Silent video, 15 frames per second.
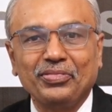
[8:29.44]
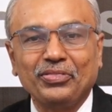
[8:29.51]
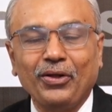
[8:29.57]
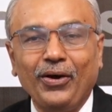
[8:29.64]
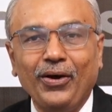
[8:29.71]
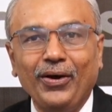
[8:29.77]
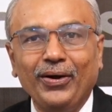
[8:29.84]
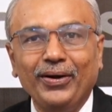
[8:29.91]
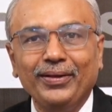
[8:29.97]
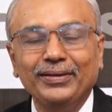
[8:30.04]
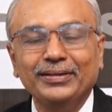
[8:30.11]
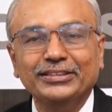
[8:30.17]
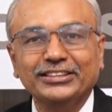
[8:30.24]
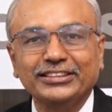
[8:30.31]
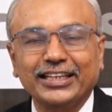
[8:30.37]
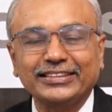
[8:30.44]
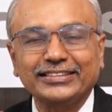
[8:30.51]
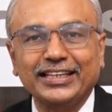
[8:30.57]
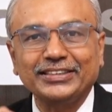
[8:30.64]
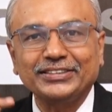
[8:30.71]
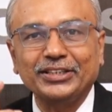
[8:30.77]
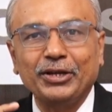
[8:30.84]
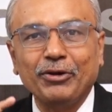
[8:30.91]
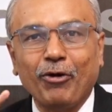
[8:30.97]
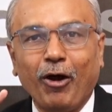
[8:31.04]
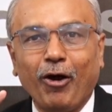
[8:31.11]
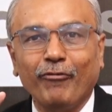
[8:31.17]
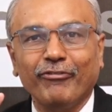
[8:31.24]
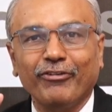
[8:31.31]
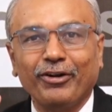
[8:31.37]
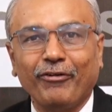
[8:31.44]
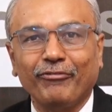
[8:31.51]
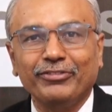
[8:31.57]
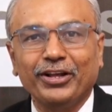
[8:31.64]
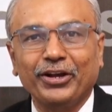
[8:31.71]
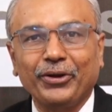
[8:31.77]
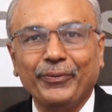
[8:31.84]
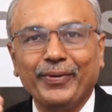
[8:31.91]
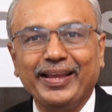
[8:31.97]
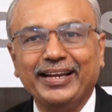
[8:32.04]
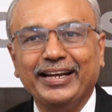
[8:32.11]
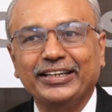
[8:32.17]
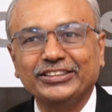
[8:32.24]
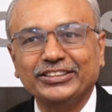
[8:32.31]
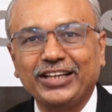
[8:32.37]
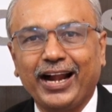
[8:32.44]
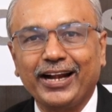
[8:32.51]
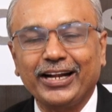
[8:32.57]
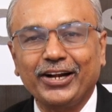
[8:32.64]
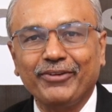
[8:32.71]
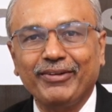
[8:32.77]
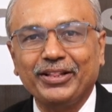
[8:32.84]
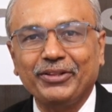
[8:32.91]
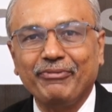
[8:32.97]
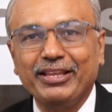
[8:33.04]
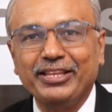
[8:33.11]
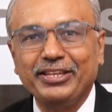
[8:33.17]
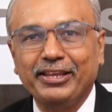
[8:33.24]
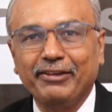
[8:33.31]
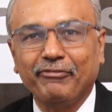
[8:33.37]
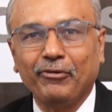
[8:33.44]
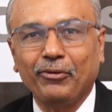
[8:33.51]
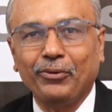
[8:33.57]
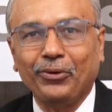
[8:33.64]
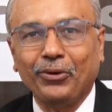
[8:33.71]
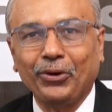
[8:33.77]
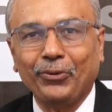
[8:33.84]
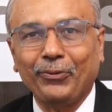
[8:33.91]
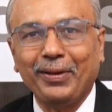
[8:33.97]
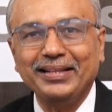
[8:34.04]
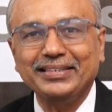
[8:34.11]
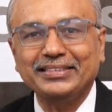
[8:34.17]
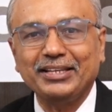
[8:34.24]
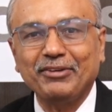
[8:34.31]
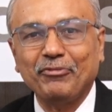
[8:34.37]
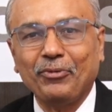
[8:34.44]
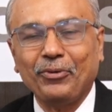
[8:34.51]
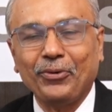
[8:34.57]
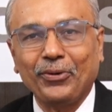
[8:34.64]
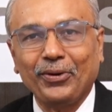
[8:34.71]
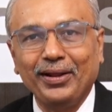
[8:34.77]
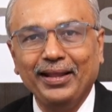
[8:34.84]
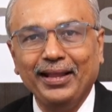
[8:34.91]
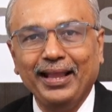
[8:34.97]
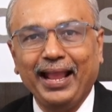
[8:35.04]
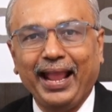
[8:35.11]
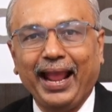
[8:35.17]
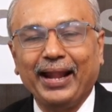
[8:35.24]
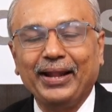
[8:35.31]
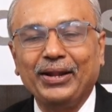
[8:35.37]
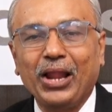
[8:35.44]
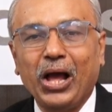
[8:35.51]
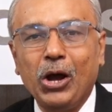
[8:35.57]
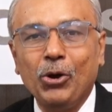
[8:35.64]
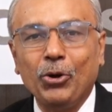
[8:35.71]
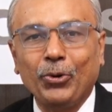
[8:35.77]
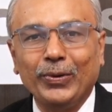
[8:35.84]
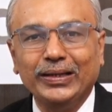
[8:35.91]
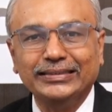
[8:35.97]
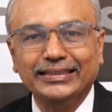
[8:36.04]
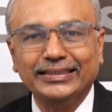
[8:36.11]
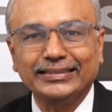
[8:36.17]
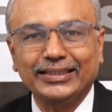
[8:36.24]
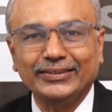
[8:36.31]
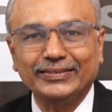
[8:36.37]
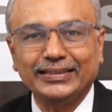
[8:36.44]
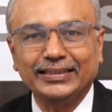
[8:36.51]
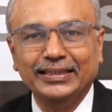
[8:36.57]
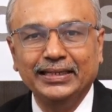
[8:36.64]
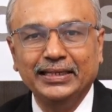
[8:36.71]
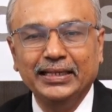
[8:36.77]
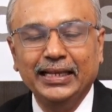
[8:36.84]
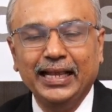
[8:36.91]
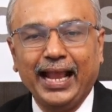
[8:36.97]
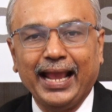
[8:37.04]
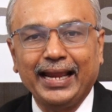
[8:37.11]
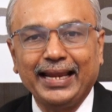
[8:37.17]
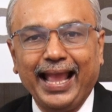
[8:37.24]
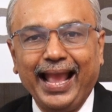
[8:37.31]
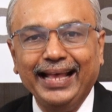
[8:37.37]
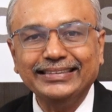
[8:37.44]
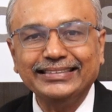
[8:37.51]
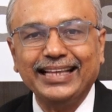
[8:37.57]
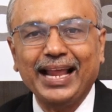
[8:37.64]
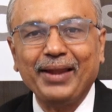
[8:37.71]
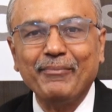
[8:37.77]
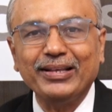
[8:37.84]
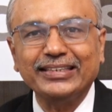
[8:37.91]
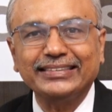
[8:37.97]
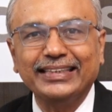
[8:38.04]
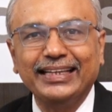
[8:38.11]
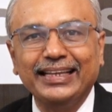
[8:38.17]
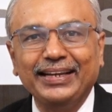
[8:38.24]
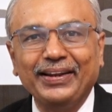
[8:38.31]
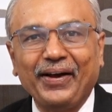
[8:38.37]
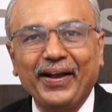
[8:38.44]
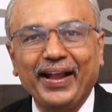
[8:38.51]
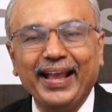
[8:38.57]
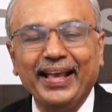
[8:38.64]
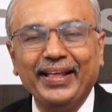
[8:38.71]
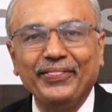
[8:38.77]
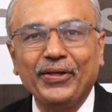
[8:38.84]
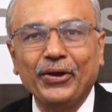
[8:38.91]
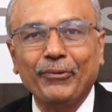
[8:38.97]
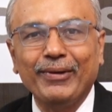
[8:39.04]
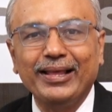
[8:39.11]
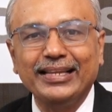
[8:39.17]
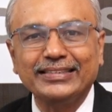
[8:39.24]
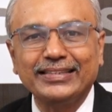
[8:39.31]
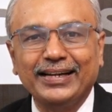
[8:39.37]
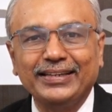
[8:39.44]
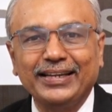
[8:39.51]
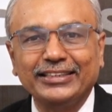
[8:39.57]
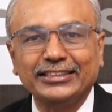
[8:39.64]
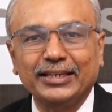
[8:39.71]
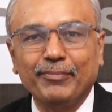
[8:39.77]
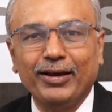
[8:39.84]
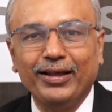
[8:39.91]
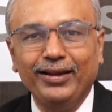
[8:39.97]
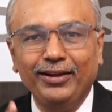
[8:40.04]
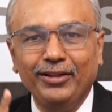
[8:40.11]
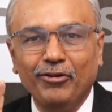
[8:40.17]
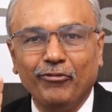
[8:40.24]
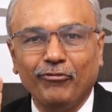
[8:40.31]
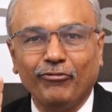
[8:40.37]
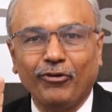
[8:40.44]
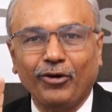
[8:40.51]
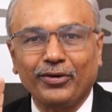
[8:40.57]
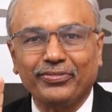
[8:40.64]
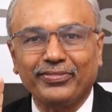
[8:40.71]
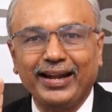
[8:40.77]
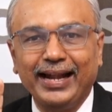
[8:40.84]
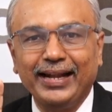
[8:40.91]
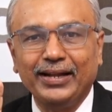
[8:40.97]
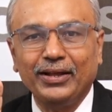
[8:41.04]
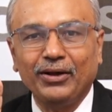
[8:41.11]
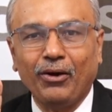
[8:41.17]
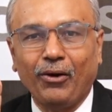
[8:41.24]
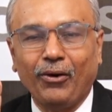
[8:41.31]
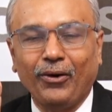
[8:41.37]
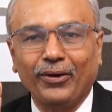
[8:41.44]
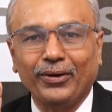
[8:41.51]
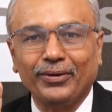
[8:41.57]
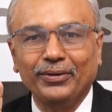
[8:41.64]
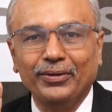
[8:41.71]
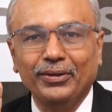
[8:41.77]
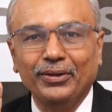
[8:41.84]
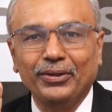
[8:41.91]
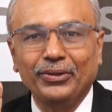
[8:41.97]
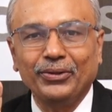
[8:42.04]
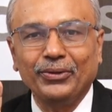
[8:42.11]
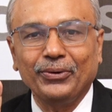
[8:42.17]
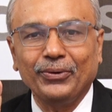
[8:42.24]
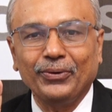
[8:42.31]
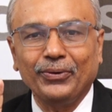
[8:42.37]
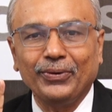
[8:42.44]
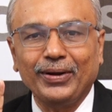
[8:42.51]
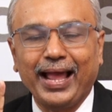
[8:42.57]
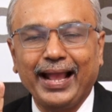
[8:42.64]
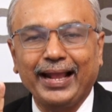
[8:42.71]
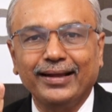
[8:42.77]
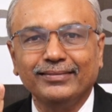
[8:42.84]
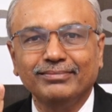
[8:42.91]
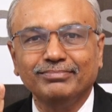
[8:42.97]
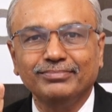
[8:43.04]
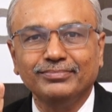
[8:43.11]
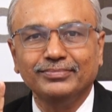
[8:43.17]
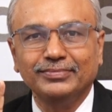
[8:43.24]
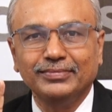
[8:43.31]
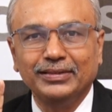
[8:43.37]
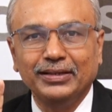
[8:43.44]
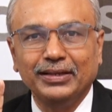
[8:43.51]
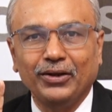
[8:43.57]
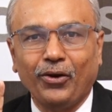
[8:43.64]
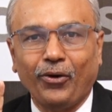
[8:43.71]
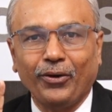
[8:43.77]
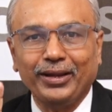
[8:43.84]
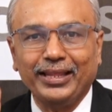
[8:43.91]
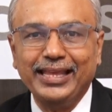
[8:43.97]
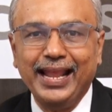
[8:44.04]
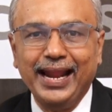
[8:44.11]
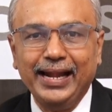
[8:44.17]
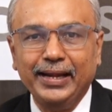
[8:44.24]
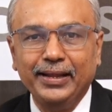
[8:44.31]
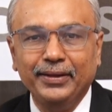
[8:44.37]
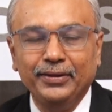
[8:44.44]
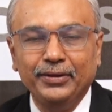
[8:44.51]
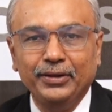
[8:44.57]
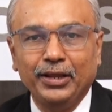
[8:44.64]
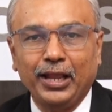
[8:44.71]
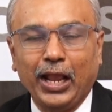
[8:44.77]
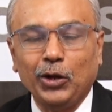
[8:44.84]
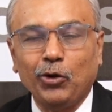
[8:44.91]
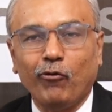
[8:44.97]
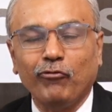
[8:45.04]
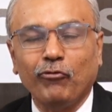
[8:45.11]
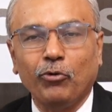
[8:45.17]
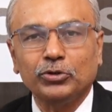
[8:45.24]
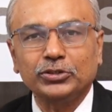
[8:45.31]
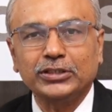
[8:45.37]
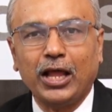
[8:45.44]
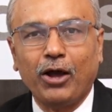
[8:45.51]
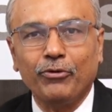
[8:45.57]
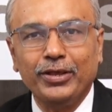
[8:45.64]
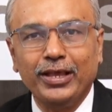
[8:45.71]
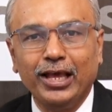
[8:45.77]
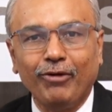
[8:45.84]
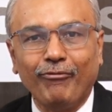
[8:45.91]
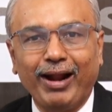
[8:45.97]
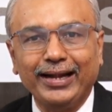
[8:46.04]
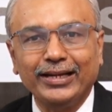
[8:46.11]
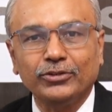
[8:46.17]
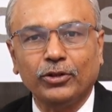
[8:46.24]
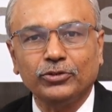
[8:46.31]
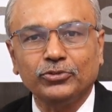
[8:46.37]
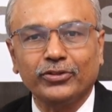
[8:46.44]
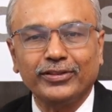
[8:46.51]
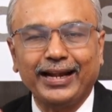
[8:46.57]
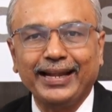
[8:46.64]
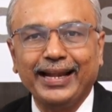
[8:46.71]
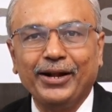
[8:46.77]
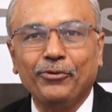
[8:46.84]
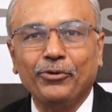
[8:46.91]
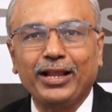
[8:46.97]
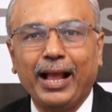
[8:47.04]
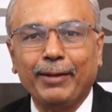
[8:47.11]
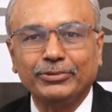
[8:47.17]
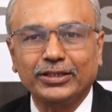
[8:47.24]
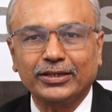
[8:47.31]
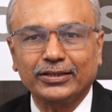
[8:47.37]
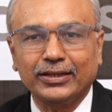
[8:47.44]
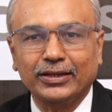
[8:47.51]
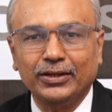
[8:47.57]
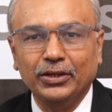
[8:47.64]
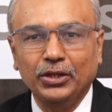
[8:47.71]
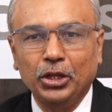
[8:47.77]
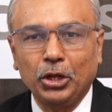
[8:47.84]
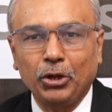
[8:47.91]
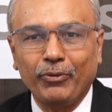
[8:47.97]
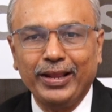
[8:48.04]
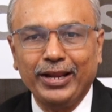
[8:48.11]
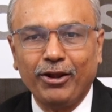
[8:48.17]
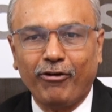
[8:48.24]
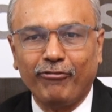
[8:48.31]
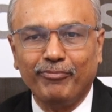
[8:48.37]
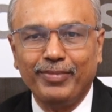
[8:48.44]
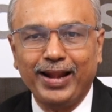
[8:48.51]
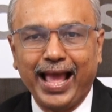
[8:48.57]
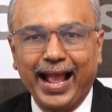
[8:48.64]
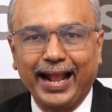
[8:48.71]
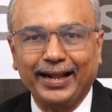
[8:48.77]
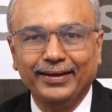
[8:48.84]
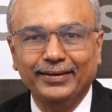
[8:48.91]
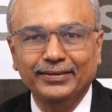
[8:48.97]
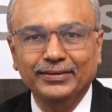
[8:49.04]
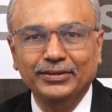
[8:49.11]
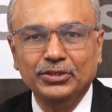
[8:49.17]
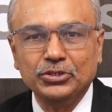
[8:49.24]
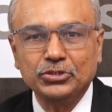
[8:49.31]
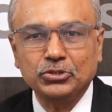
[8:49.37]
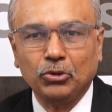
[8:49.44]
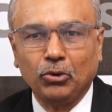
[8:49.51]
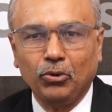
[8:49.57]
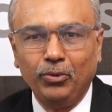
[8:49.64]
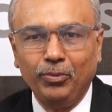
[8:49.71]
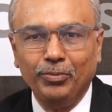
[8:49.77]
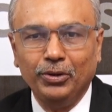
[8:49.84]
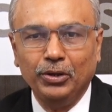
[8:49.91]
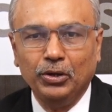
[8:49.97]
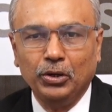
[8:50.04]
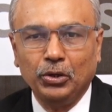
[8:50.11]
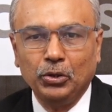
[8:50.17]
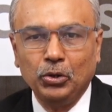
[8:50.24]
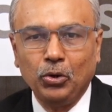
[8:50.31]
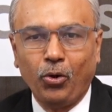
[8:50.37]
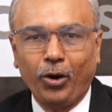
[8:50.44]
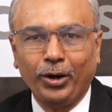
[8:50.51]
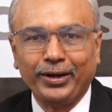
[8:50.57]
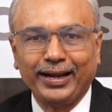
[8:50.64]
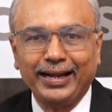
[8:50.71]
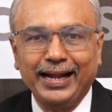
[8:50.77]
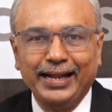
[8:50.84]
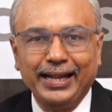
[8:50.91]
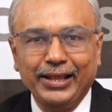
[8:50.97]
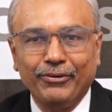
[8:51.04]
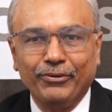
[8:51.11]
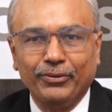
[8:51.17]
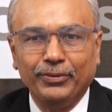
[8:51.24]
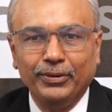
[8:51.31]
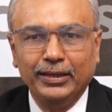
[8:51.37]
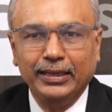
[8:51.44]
Third successive offer of the queen. It started with queen g4, queen c4, and now queen c7. And as can be seen, again the queen is untouchable for threat on on e8, and of course now here white is also threatening to capture the queen of black. So no alternative.